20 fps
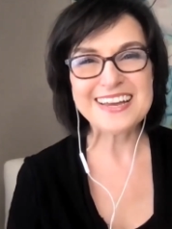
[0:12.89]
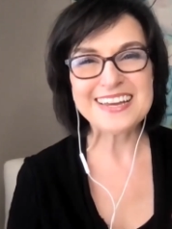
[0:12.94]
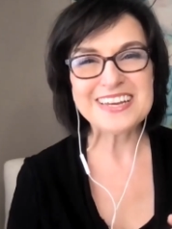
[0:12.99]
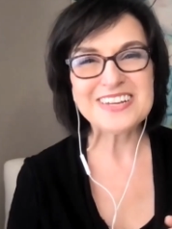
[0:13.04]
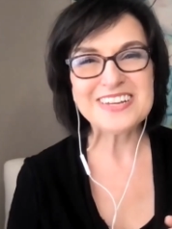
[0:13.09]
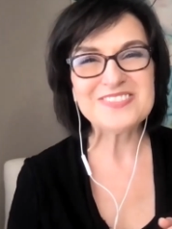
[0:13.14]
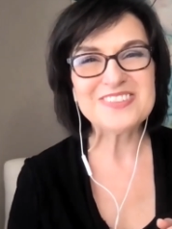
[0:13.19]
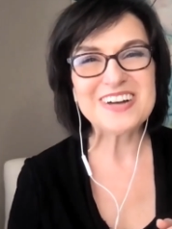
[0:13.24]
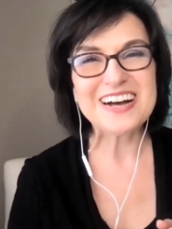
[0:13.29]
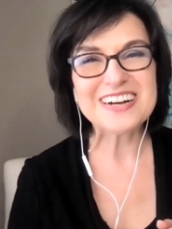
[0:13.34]
Hi,
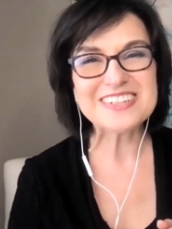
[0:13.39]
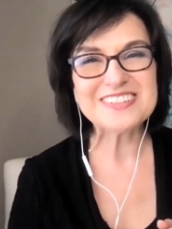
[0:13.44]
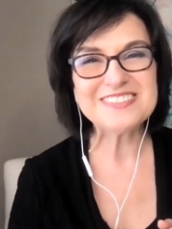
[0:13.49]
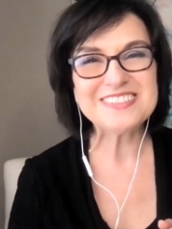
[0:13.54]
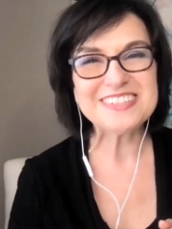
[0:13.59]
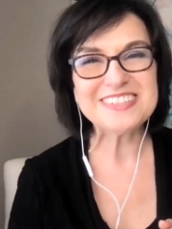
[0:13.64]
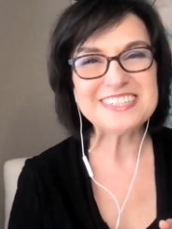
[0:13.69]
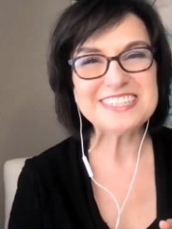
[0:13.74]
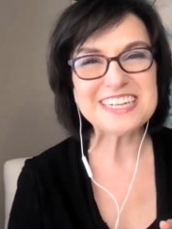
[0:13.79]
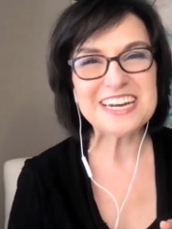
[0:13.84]
and
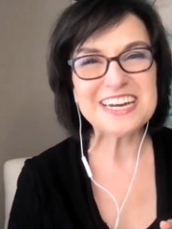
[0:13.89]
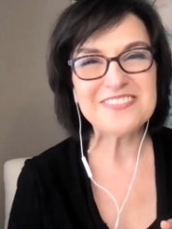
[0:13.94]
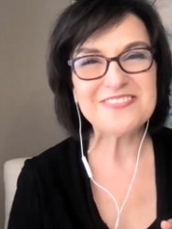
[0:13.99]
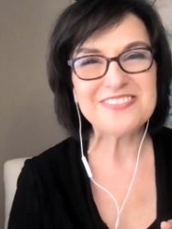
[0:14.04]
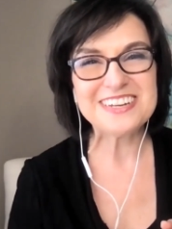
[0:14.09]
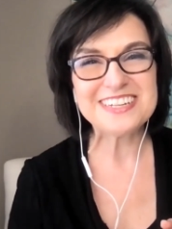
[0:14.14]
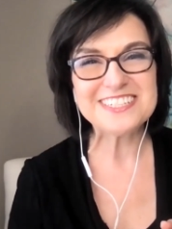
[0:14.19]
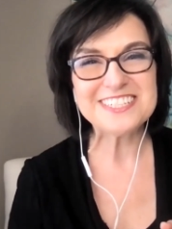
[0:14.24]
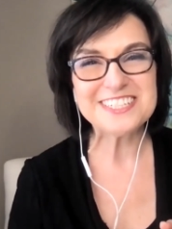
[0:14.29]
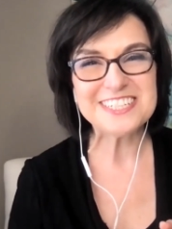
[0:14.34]
welcome to the
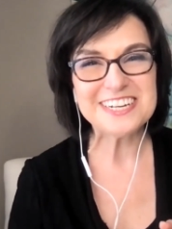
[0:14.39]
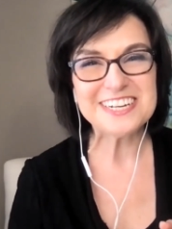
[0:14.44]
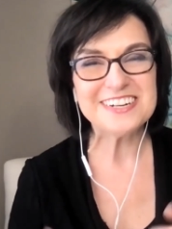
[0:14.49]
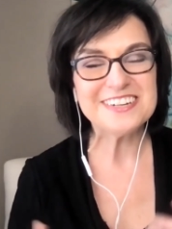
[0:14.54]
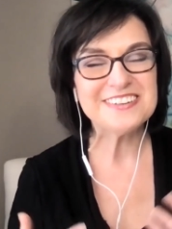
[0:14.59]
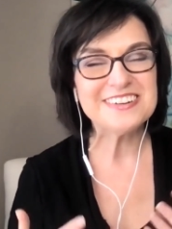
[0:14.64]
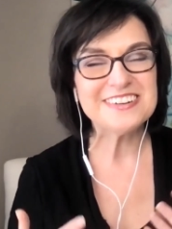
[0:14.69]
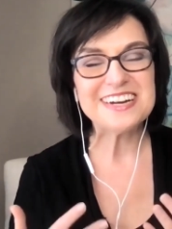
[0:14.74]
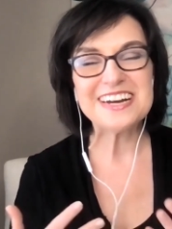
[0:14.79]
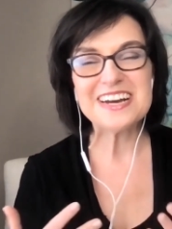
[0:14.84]
TufFish
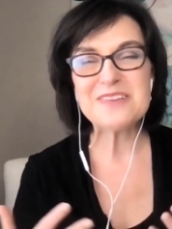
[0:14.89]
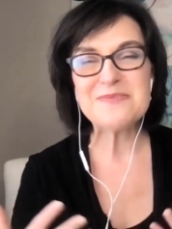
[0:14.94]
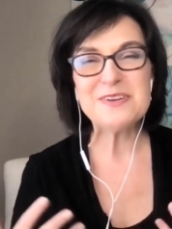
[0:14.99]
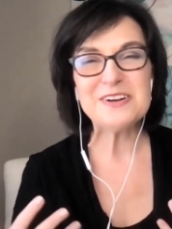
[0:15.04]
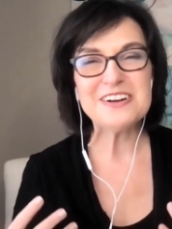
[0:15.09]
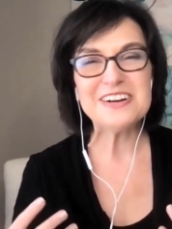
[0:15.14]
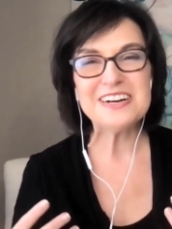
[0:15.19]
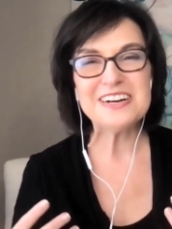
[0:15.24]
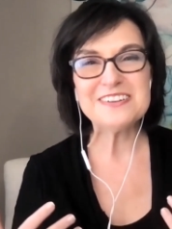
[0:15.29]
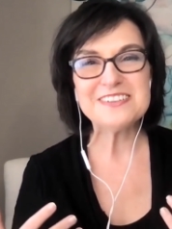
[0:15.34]
Show.
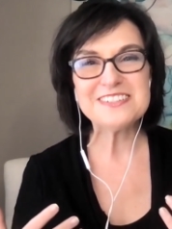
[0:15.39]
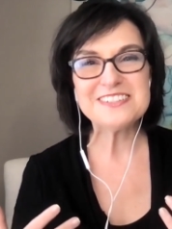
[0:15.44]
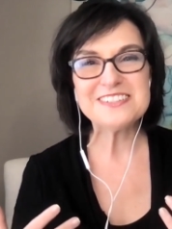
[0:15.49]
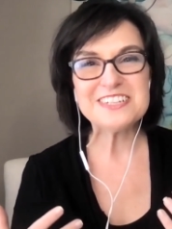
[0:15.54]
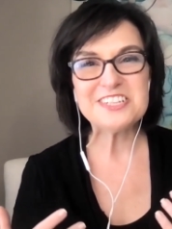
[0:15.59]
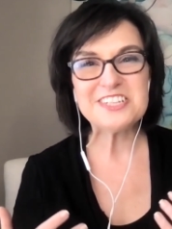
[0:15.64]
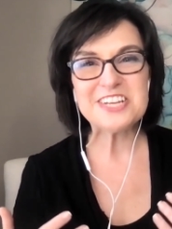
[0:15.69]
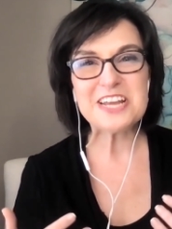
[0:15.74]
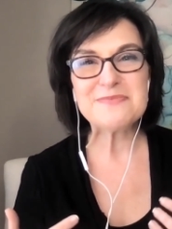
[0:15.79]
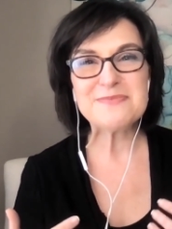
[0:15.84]
I'm your host,
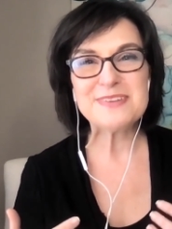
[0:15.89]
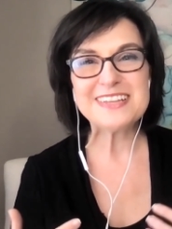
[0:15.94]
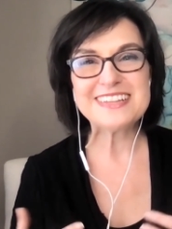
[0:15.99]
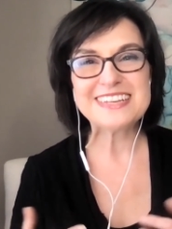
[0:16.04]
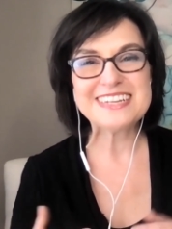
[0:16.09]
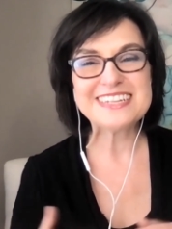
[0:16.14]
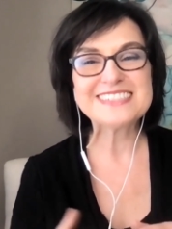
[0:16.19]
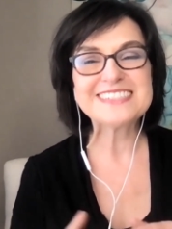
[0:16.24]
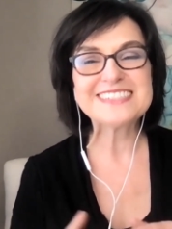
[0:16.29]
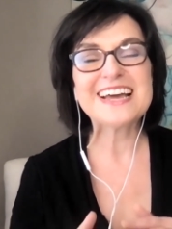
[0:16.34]
Jen
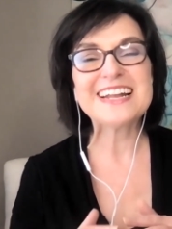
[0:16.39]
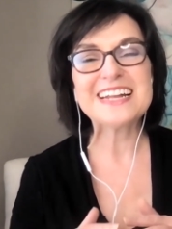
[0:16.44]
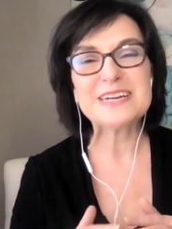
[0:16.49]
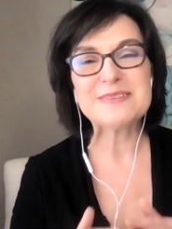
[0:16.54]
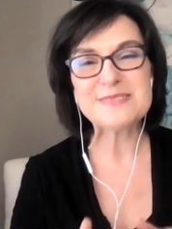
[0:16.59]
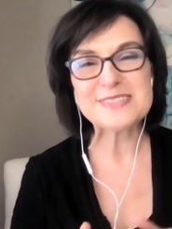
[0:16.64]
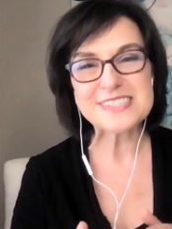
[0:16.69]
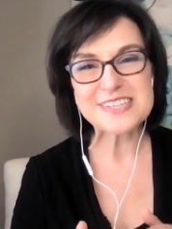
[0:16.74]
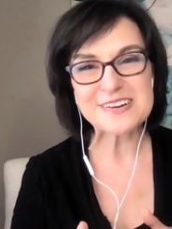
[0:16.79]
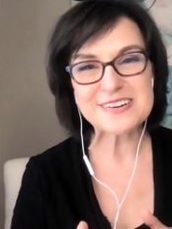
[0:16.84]
Milius,
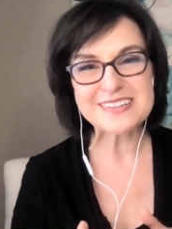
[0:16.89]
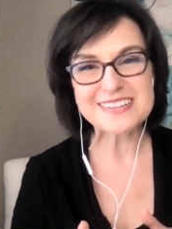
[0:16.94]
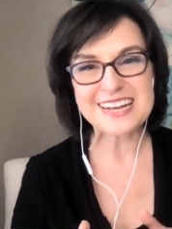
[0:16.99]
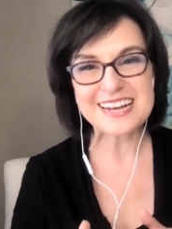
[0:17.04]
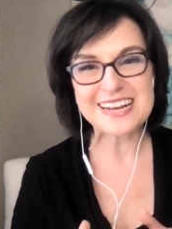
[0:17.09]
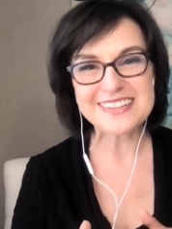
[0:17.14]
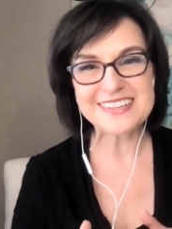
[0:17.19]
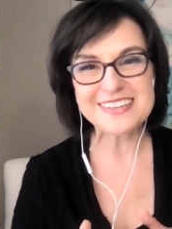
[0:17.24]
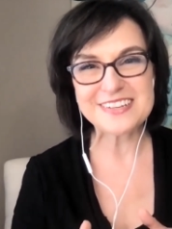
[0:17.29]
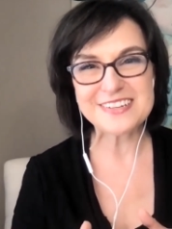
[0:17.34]
and I'm so
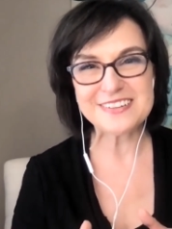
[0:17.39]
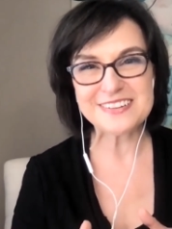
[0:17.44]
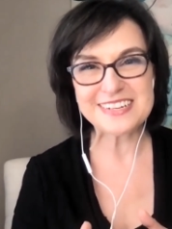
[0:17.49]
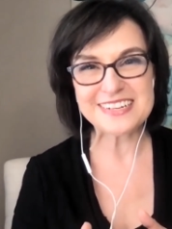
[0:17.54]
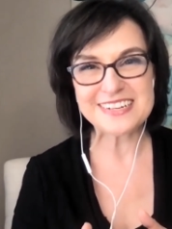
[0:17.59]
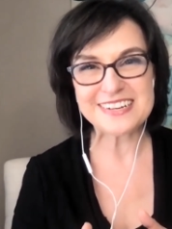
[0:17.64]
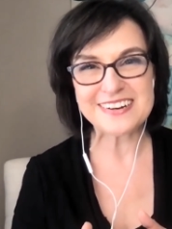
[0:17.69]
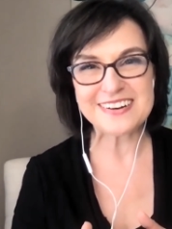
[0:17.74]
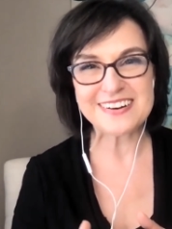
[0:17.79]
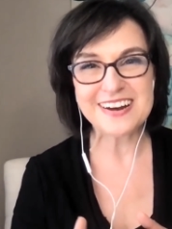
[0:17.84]
glad that you're
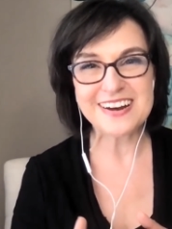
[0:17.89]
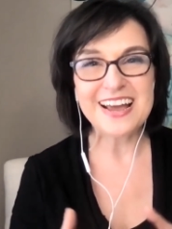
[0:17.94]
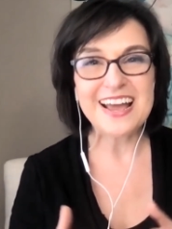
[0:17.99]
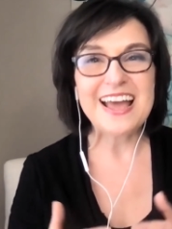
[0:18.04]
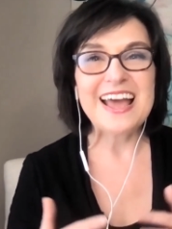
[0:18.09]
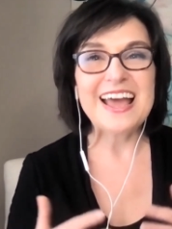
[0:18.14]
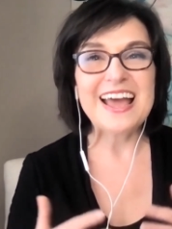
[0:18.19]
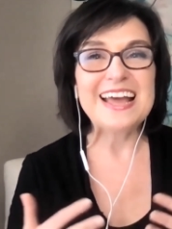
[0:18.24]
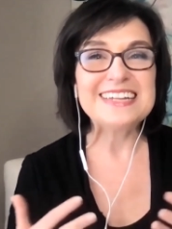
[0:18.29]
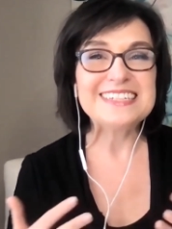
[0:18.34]
here.
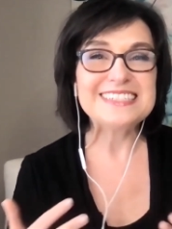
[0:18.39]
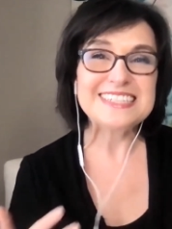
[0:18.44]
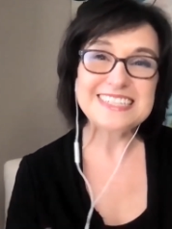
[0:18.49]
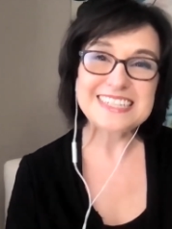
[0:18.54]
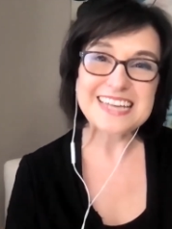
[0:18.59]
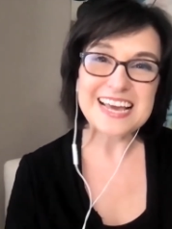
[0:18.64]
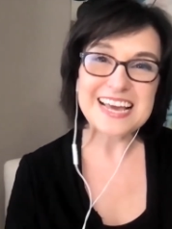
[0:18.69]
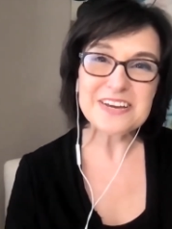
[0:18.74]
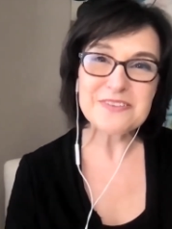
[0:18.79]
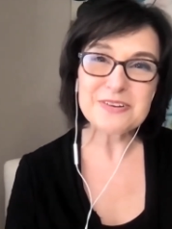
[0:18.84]
And
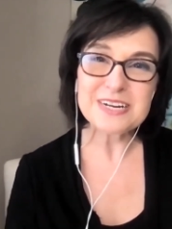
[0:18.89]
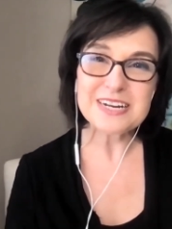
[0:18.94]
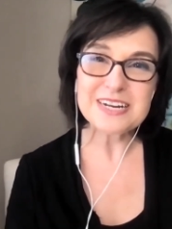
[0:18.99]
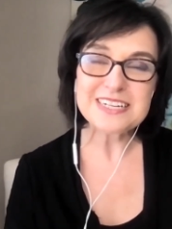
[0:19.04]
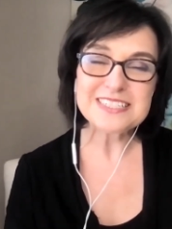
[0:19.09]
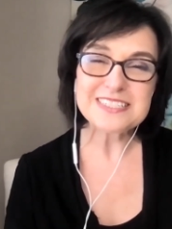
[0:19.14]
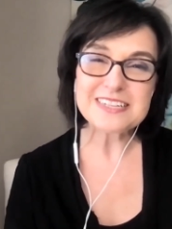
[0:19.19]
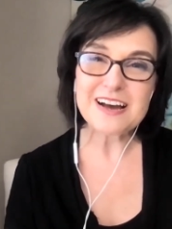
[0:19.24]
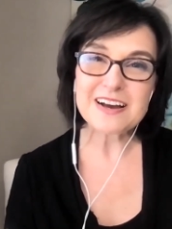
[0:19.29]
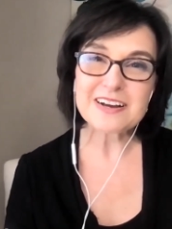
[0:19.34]
today we're
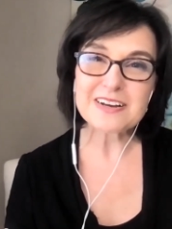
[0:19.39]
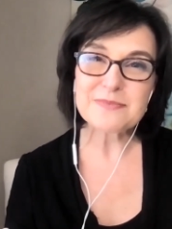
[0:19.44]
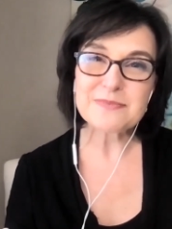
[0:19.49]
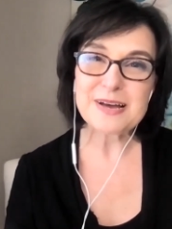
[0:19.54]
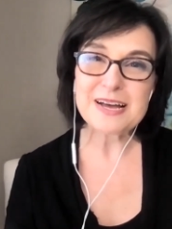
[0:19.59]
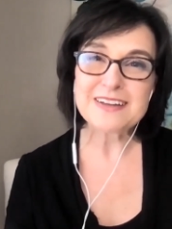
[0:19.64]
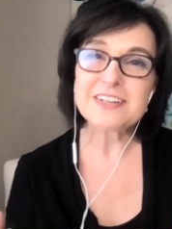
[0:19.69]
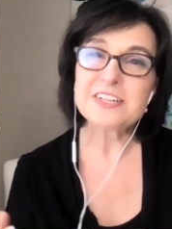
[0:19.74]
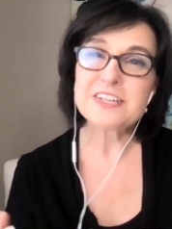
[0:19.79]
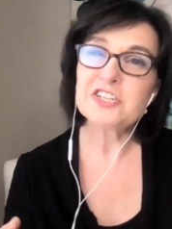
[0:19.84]
going to talk
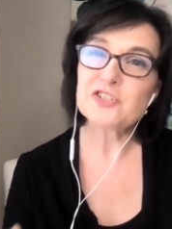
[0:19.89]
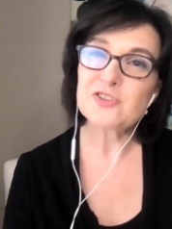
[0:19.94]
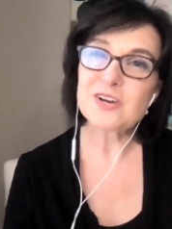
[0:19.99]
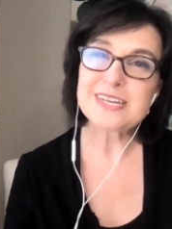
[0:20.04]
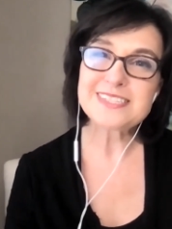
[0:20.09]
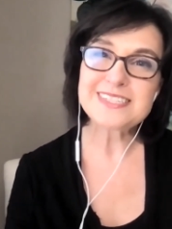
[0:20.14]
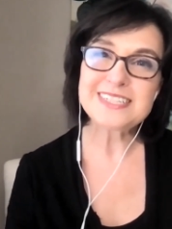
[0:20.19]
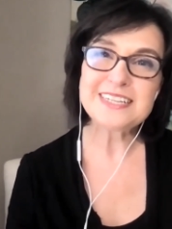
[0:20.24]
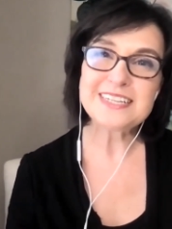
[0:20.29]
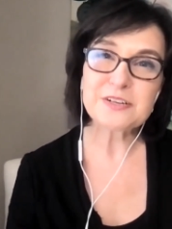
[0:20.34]
about
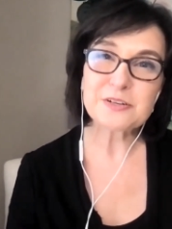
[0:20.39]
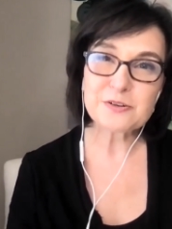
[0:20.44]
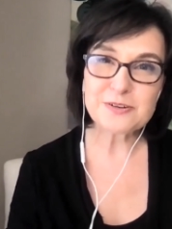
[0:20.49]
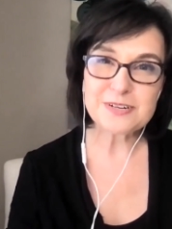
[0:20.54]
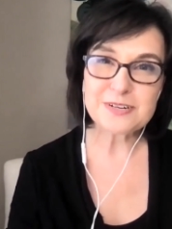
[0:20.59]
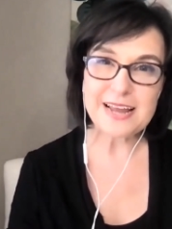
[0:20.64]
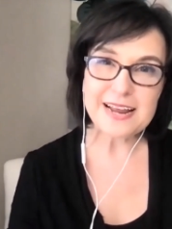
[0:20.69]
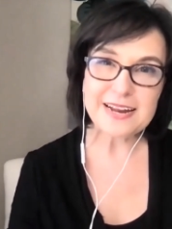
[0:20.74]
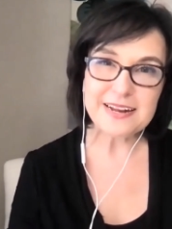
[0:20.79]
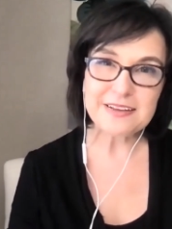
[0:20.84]
trusting the
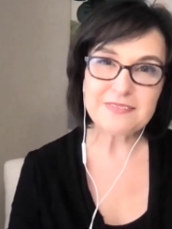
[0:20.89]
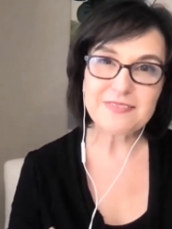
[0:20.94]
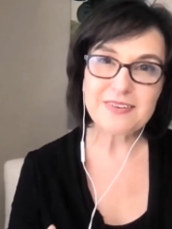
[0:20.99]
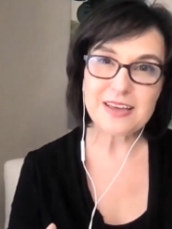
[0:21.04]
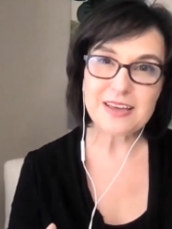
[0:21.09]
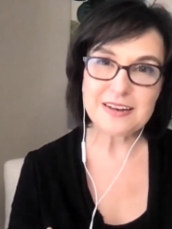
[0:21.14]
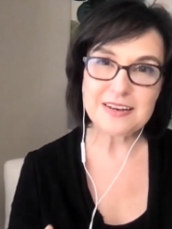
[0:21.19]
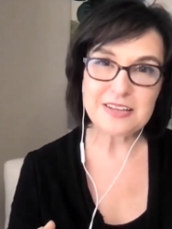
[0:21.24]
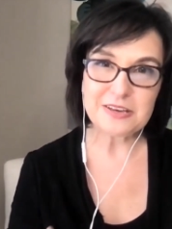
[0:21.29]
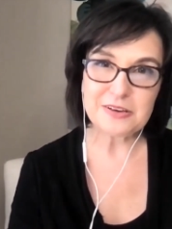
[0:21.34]
creative
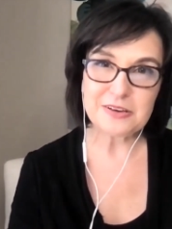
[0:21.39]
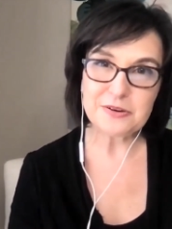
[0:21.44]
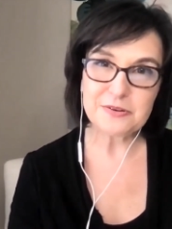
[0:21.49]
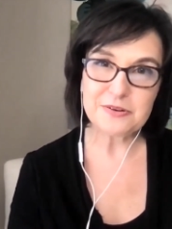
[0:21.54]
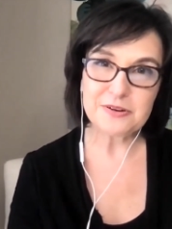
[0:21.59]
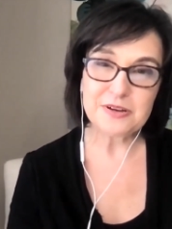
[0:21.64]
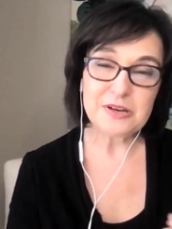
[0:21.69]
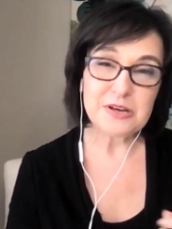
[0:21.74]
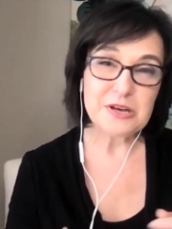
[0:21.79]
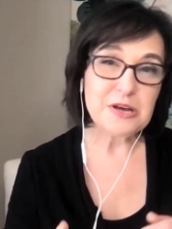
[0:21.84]
in you.